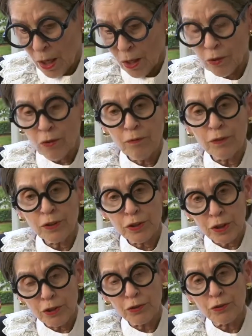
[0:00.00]
Our
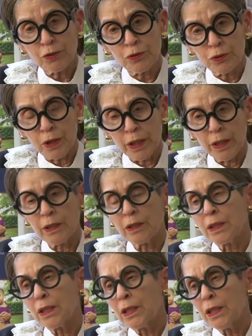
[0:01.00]
conversation today
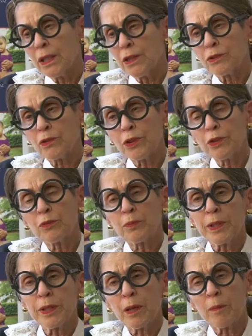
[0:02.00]
is going to
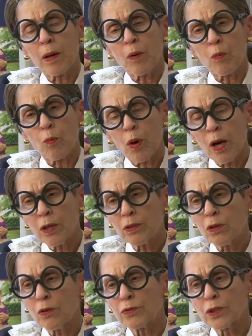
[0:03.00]
be about one
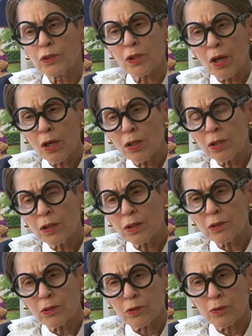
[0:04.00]
of the
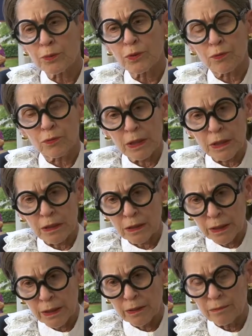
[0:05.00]
target groups of legal
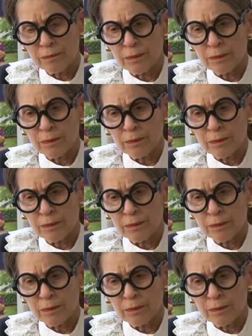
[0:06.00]
aid.